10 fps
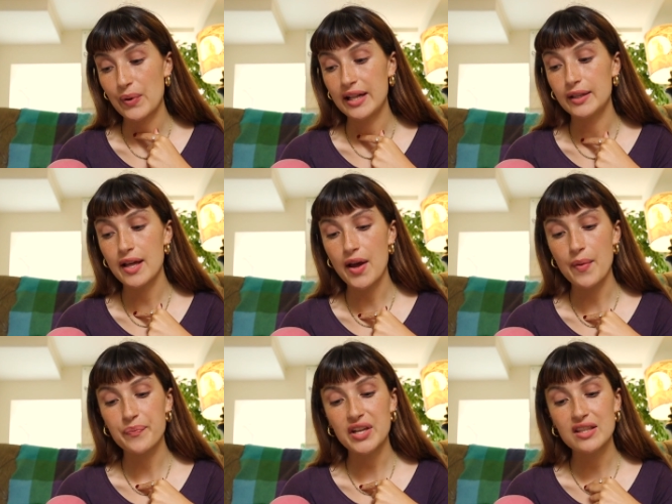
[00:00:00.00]
well,
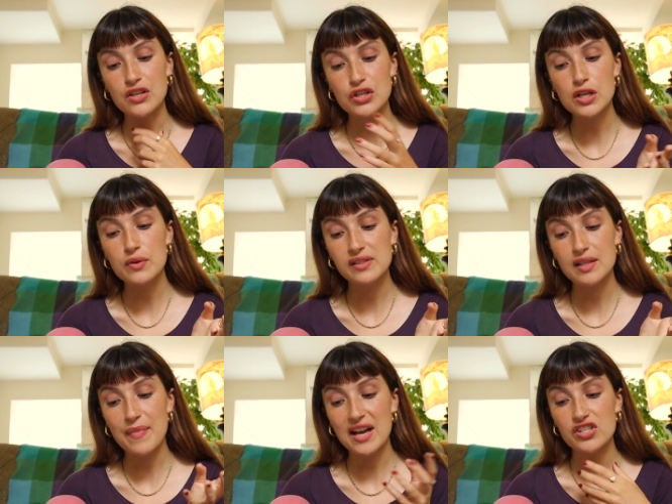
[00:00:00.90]
and then use
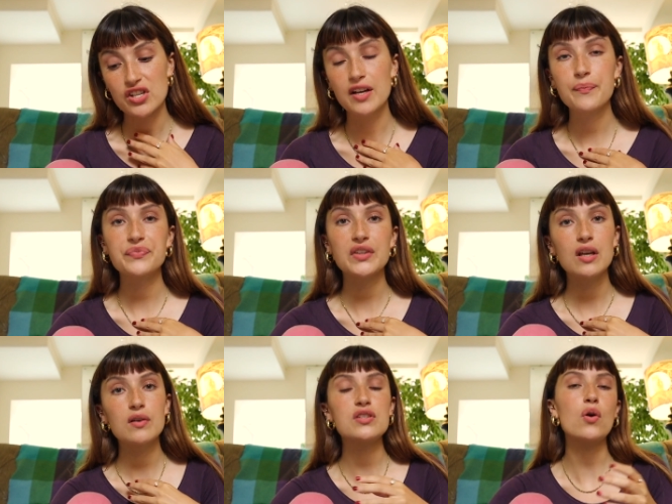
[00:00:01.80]
the masher,
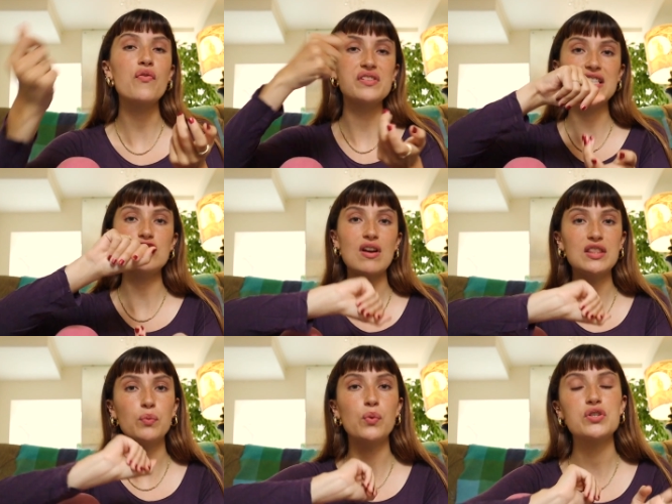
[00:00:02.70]
obviously
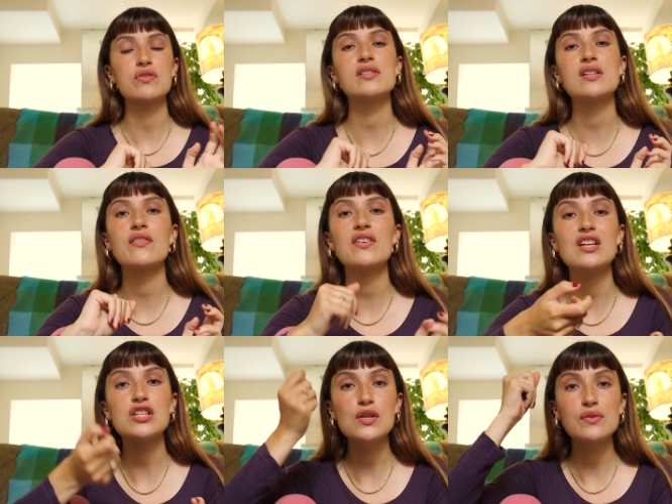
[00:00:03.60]
drain the water and stuff, and
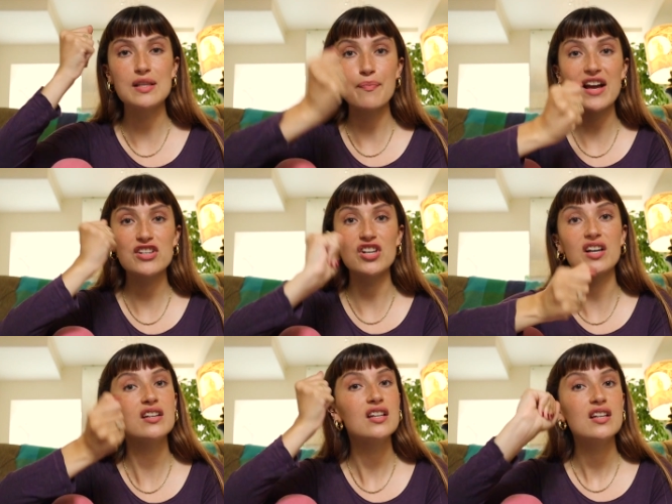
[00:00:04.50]
then use the
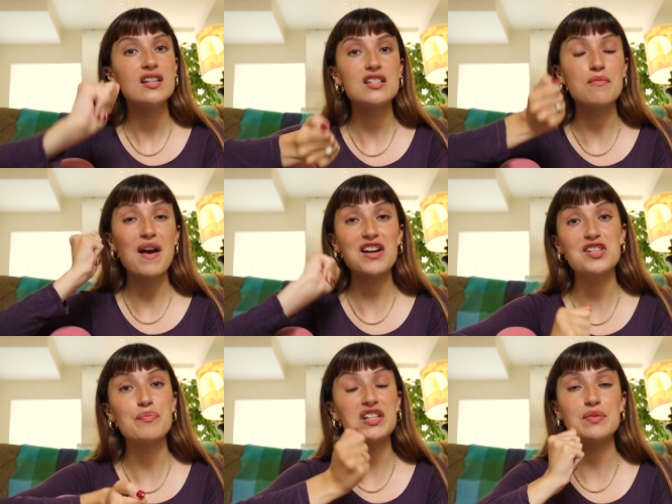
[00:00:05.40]
masher to mash
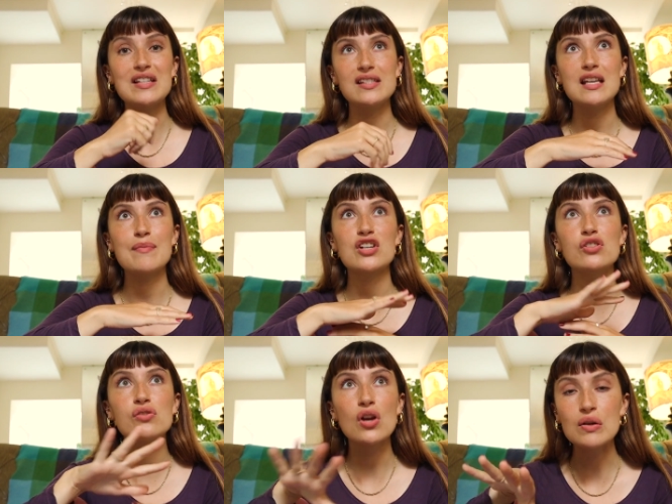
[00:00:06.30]
the butter beans, and they mash so